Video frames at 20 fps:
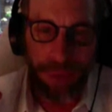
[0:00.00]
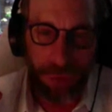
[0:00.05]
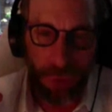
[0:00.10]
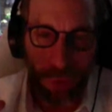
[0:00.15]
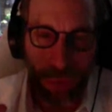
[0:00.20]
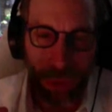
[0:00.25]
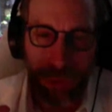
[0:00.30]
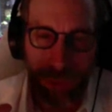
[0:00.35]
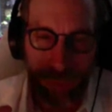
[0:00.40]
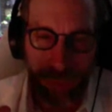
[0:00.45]

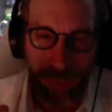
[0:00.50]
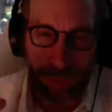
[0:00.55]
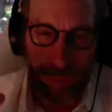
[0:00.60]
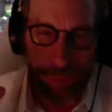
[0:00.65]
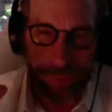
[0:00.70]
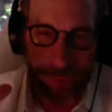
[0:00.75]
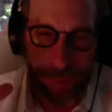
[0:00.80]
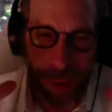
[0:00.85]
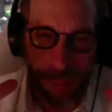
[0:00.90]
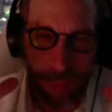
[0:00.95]
told
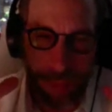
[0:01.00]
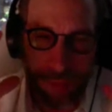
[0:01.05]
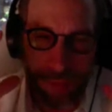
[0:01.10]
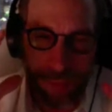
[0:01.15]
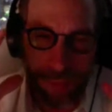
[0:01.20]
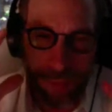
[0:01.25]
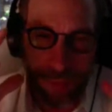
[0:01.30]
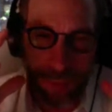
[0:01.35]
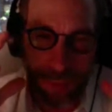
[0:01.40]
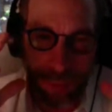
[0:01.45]
what
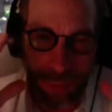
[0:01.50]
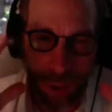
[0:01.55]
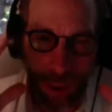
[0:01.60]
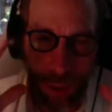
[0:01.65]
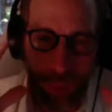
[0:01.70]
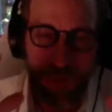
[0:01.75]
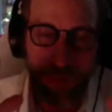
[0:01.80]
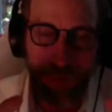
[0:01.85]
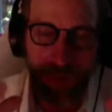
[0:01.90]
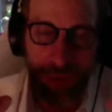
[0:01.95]
Hubble's
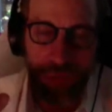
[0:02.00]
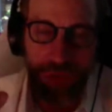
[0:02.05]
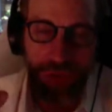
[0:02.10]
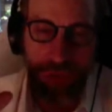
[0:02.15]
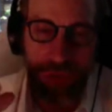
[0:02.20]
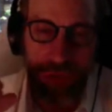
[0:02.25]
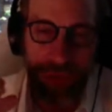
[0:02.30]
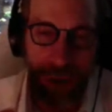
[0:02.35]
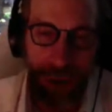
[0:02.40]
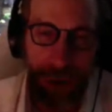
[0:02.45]

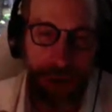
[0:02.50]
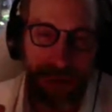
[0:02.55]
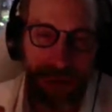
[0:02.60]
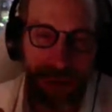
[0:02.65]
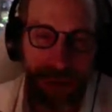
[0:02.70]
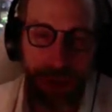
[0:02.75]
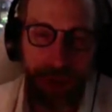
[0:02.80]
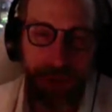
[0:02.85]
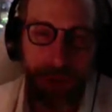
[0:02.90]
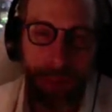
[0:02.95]
observation tells
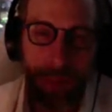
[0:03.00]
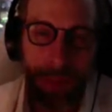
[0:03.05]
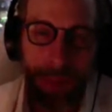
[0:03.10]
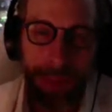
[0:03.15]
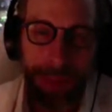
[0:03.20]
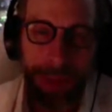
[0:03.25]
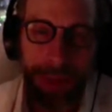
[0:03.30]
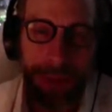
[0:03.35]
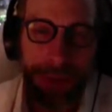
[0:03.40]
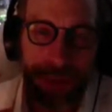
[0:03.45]
us
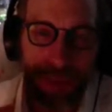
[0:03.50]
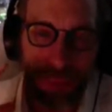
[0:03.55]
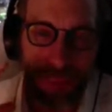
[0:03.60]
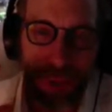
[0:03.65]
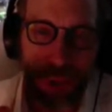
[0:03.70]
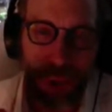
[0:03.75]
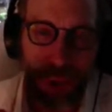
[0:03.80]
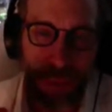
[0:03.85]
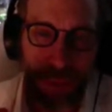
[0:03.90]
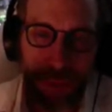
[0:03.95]
is that
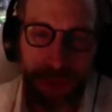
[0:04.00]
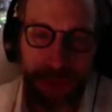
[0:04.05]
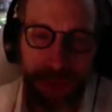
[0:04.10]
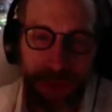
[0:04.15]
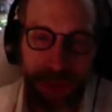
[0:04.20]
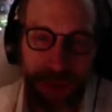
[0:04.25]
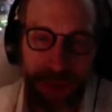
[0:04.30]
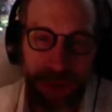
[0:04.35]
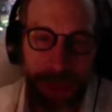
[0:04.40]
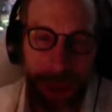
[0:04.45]
the universe
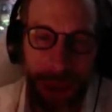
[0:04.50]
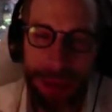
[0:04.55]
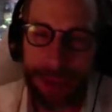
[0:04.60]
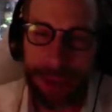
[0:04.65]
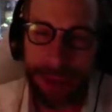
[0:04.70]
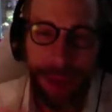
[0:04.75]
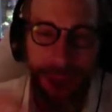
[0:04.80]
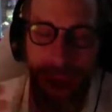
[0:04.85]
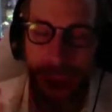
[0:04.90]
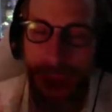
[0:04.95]
is
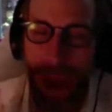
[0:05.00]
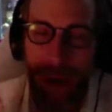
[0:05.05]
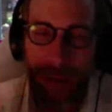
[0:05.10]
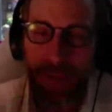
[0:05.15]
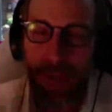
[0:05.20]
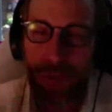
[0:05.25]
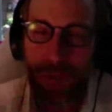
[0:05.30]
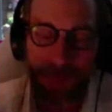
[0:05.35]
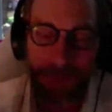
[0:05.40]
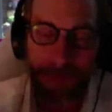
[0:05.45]
expanding. And it
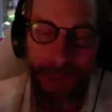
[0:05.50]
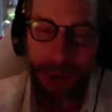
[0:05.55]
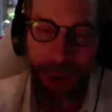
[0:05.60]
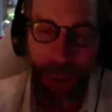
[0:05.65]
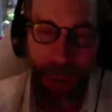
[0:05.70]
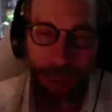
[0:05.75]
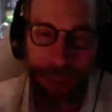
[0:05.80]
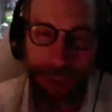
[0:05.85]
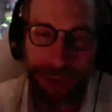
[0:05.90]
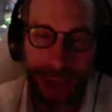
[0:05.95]
doesn't
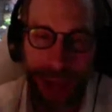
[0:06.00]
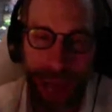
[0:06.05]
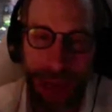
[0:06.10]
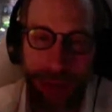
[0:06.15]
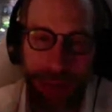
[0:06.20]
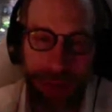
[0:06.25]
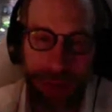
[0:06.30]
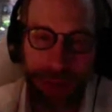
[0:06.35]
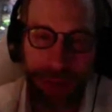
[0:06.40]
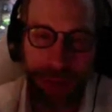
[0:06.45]
matter what
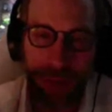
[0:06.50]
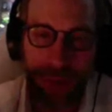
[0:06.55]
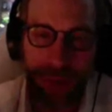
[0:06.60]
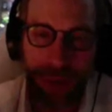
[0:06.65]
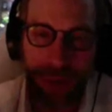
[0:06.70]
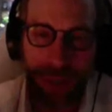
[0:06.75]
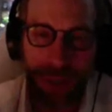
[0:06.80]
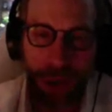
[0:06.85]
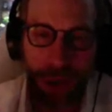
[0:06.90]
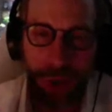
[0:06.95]
galaxy you're
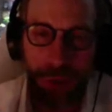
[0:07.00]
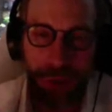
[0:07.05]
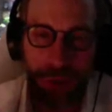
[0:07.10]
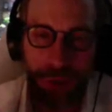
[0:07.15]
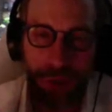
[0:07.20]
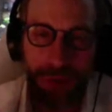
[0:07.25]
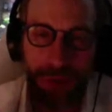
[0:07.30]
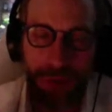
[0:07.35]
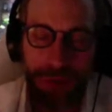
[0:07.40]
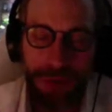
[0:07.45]
sitting on, you
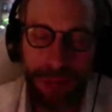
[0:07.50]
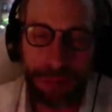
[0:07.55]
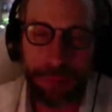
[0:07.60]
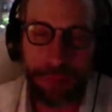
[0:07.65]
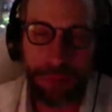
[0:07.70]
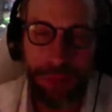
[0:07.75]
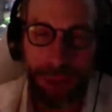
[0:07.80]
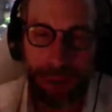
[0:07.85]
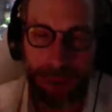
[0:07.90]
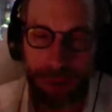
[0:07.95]
see the same
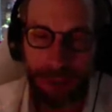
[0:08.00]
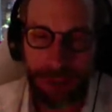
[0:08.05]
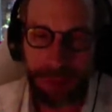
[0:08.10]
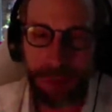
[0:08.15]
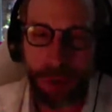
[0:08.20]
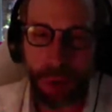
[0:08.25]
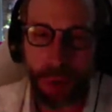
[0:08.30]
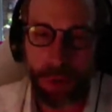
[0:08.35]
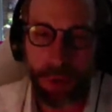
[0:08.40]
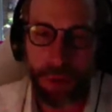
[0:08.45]
thing. Let's
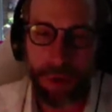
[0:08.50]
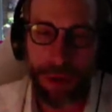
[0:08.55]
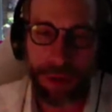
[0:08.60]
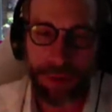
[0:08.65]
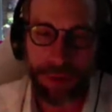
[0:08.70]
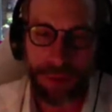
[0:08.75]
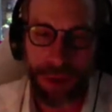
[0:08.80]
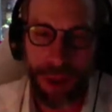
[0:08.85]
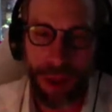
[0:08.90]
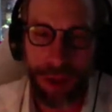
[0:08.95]
go to the
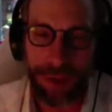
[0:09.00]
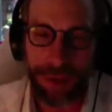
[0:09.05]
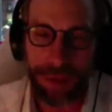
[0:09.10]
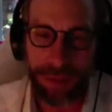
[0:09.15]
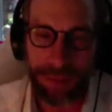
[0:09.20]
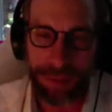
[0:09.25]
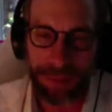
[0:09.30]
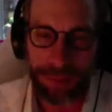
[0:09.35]
next slide.